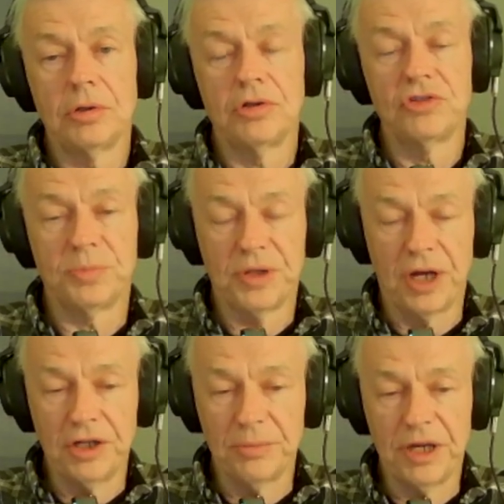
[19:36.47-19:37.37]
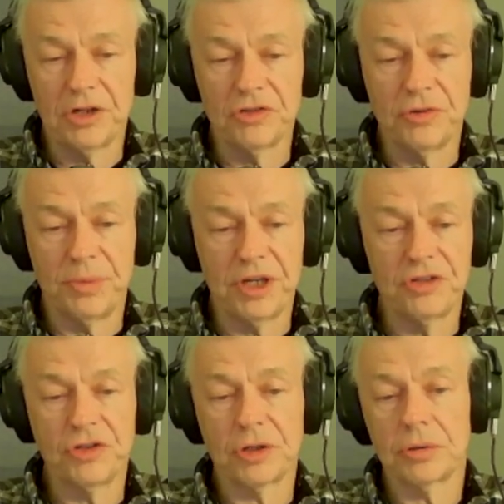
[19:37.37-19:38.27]
Supply and demand is the
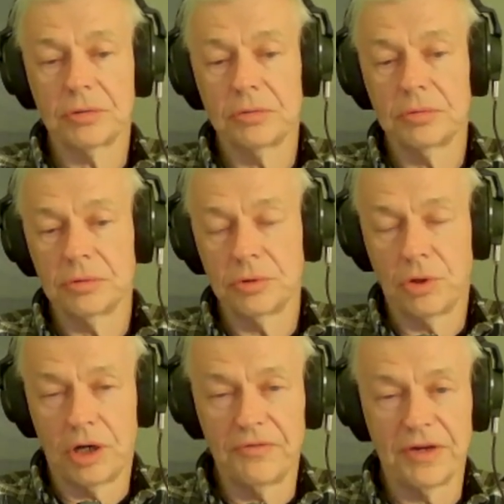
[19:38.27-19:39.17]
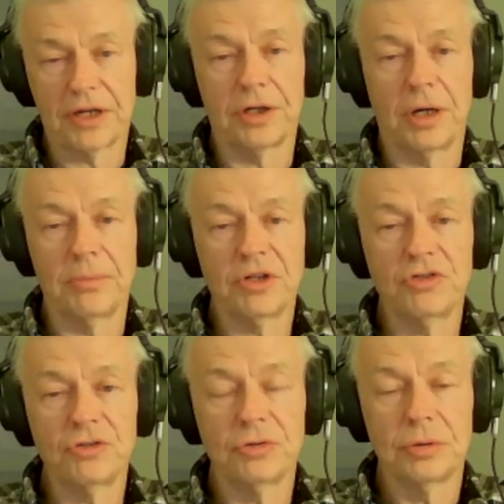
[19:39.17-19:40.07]
basic law of
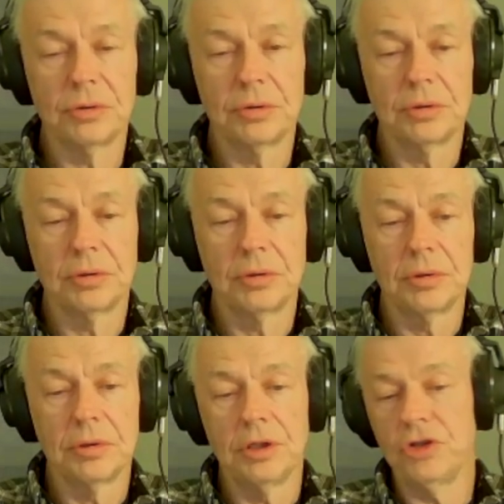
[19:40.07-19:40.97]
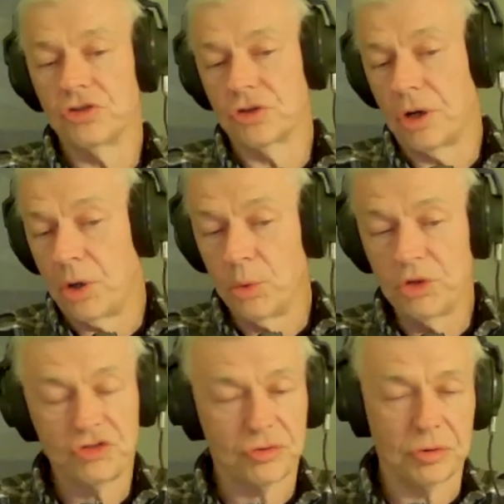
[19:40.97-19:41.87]
economics. It is
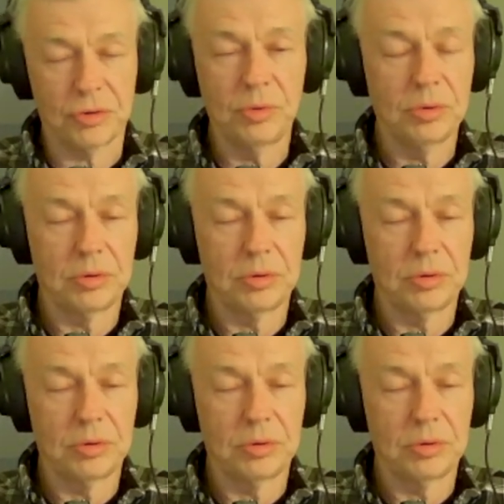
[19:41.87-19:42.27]
always true.